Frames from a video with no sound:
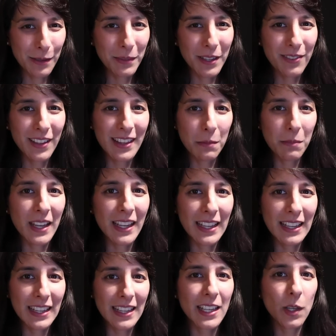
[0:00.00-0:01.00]
I'm giving them a
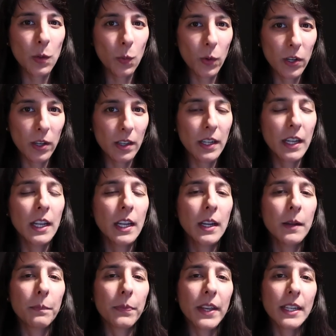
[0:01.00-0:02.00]
keyword
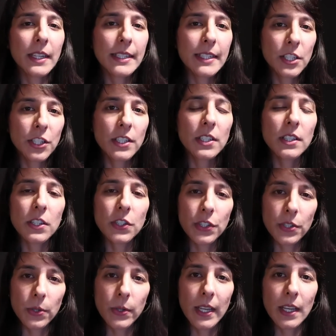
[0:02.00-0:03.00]
in addition to the
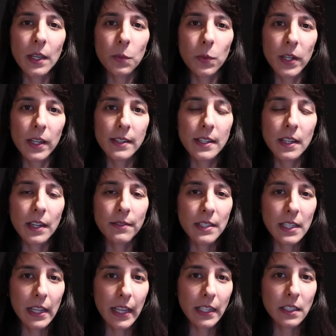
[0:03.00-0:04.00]
two keywords that I've
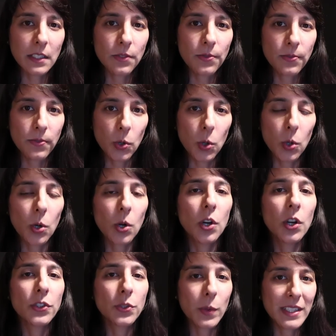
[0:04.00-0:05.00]
selected for
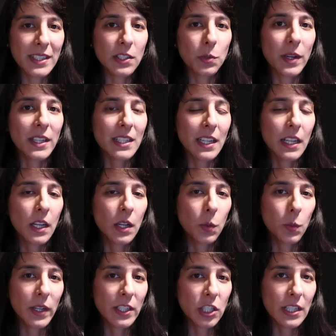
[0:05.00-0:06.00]
2020,
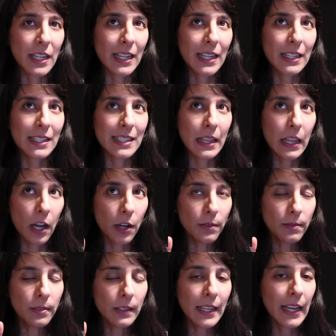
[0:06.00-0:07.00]
which is
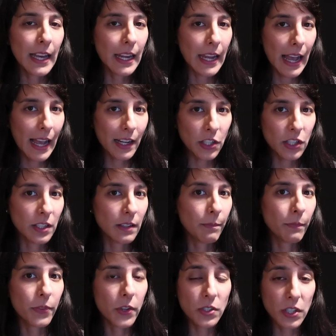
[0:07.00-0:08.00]
love and action.
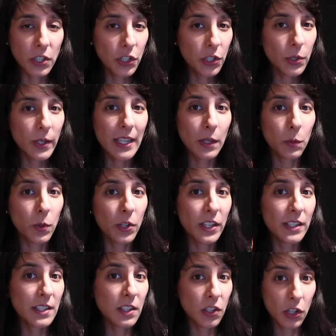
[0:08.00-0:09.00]
Those are two
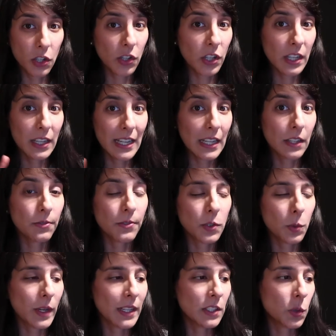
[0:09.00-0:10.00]
keywords that you're going to need for
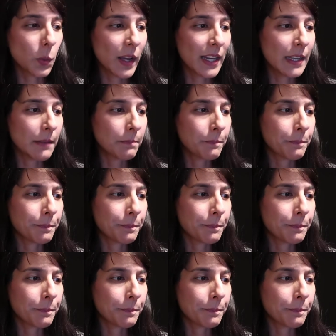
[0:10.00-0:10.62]
2020.